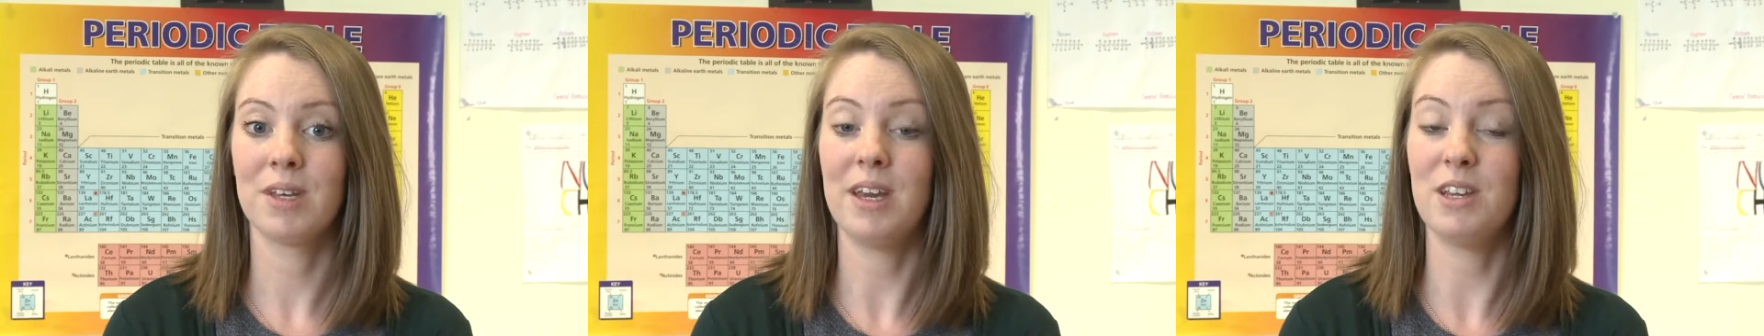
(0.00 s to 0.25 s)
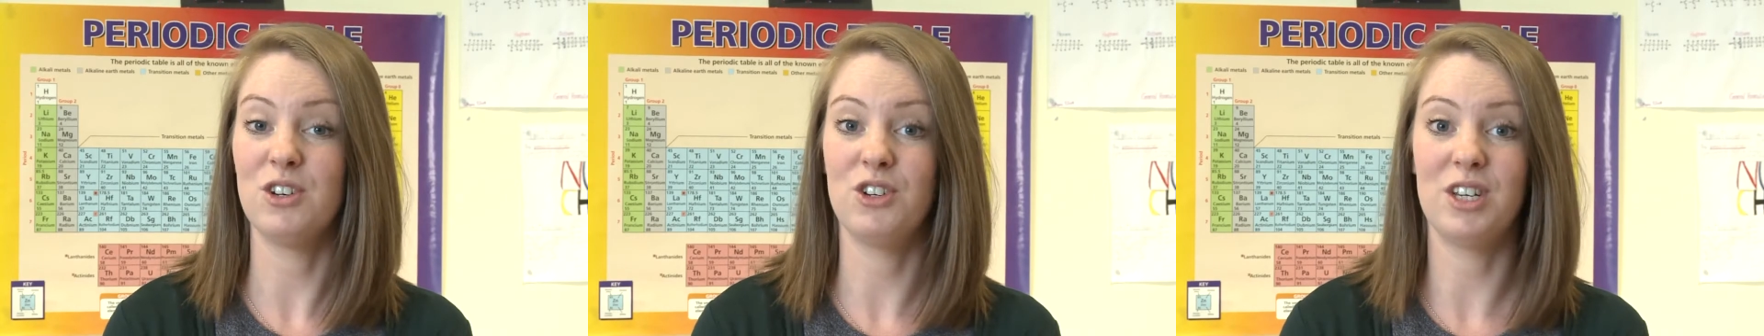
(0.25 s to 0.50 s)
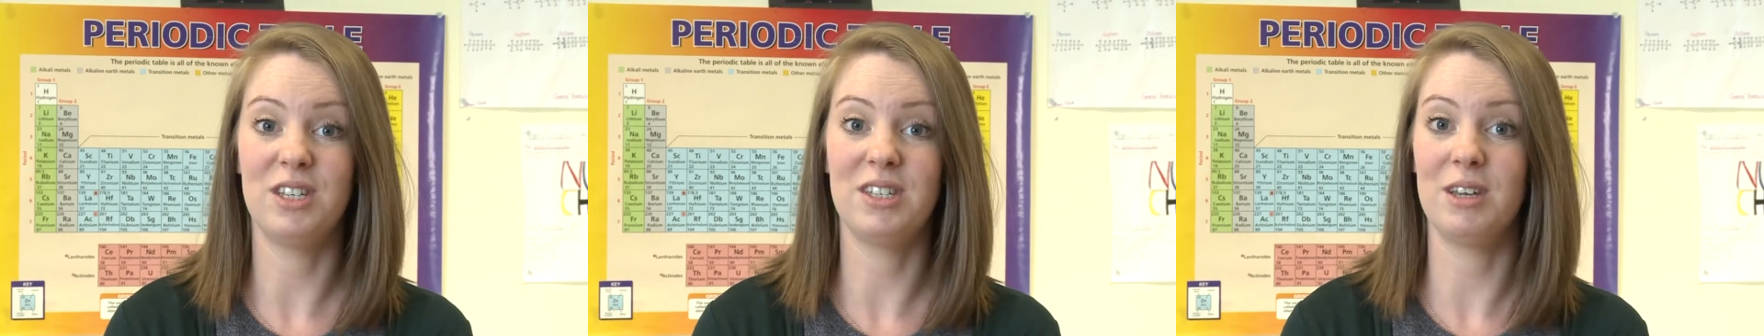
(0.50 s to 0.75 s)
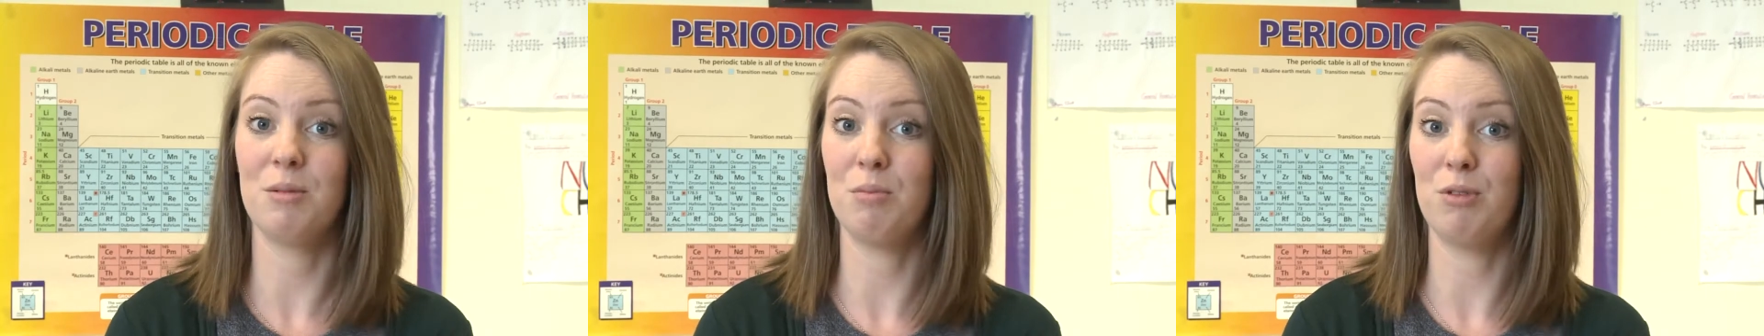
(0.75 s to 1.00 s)
interest
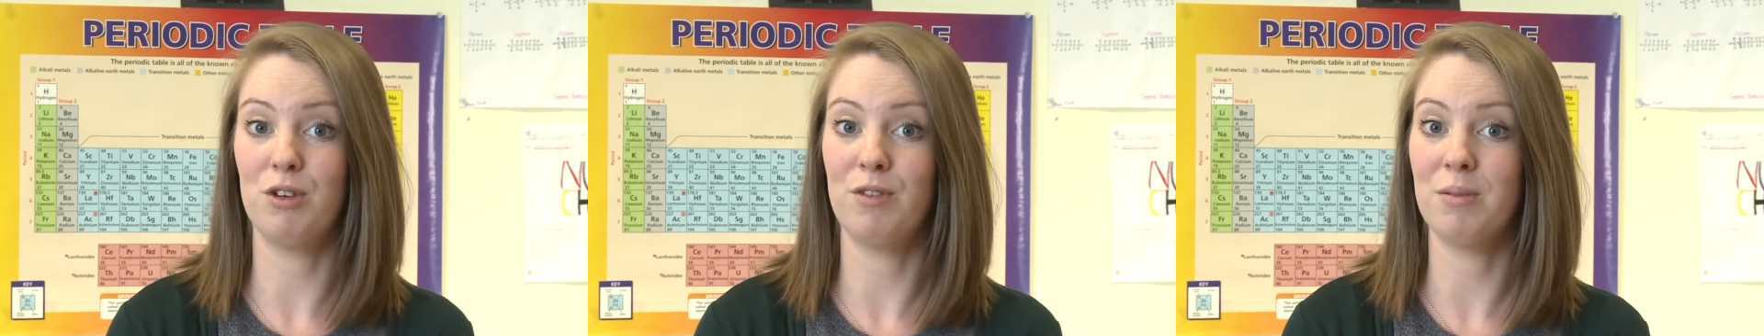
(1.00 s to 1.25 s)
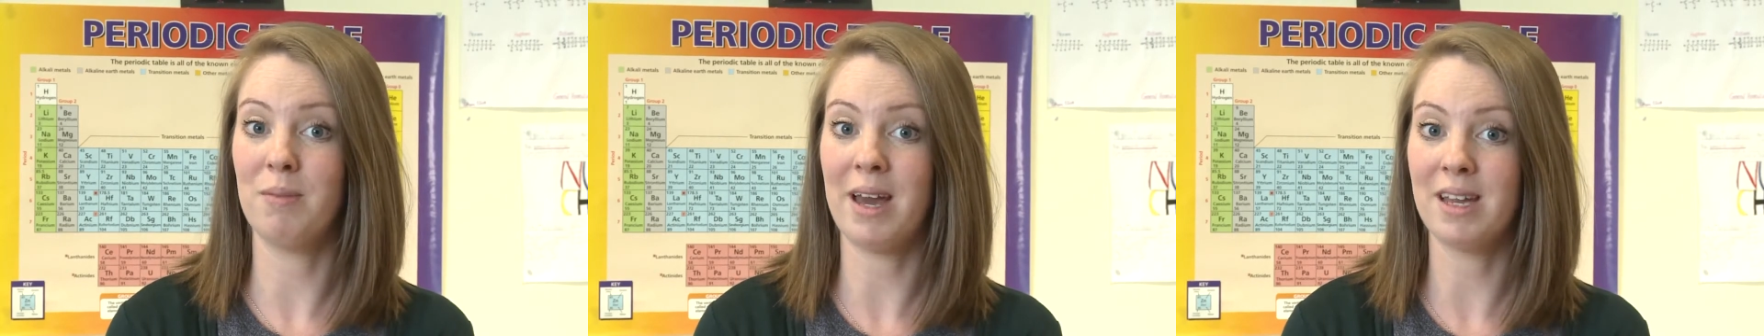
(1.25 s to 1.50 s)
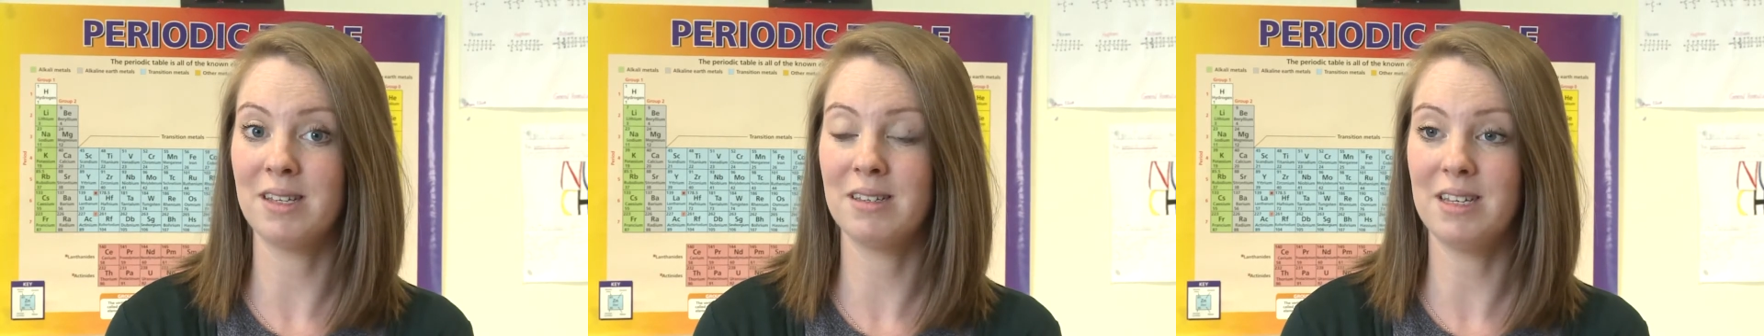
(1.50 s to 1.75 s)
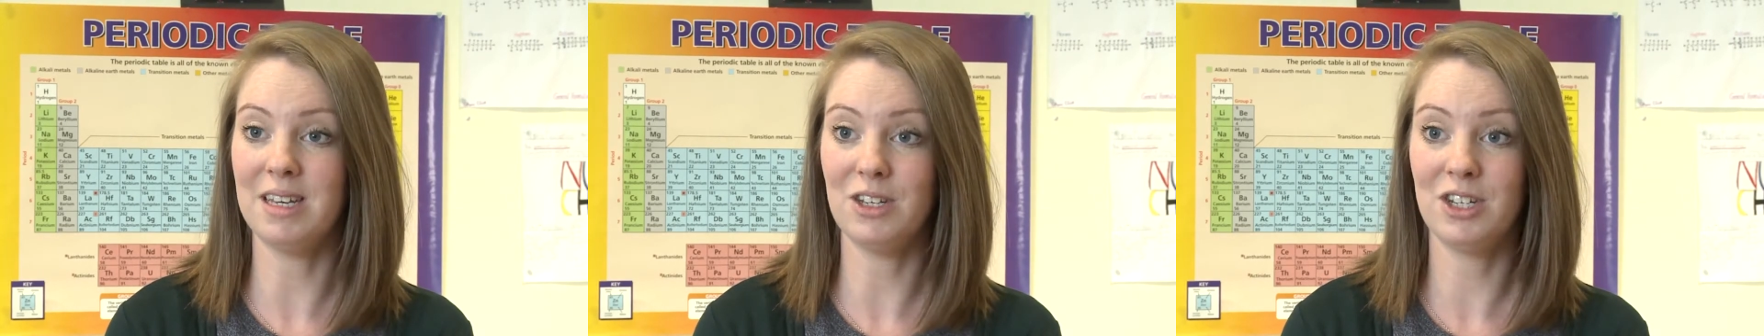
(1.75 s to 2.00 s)
in improving my
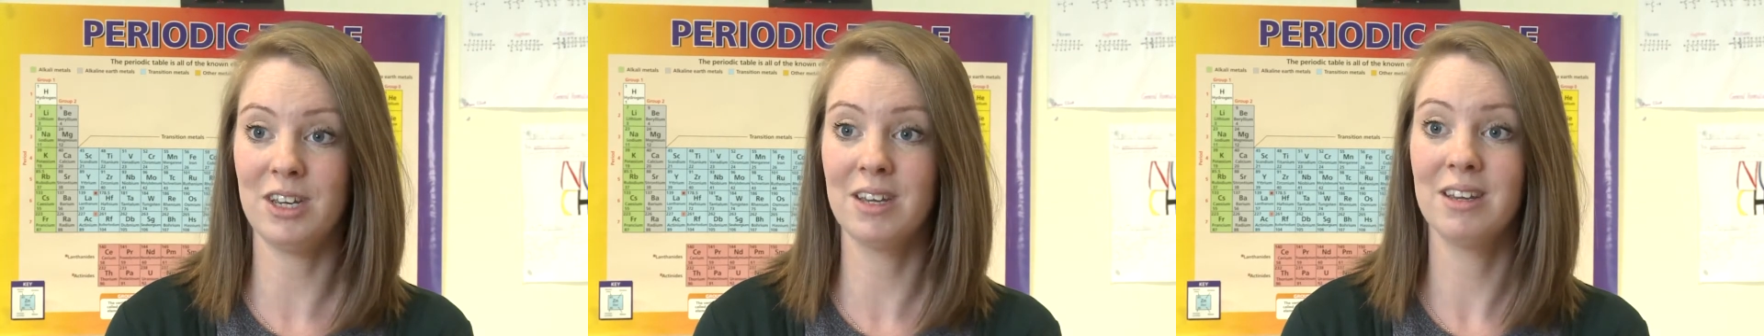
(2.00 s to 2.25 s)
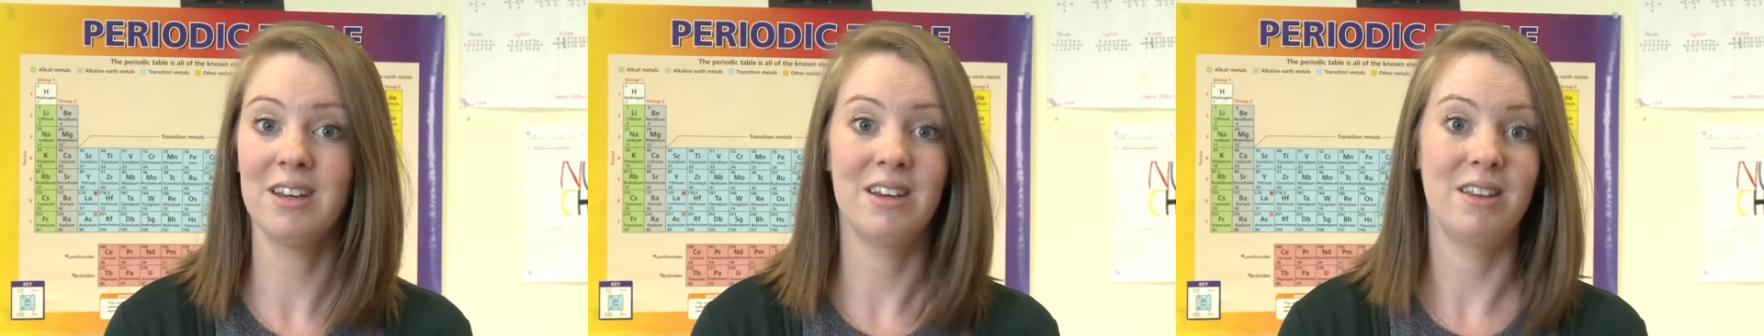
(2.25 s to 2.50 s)
teaching,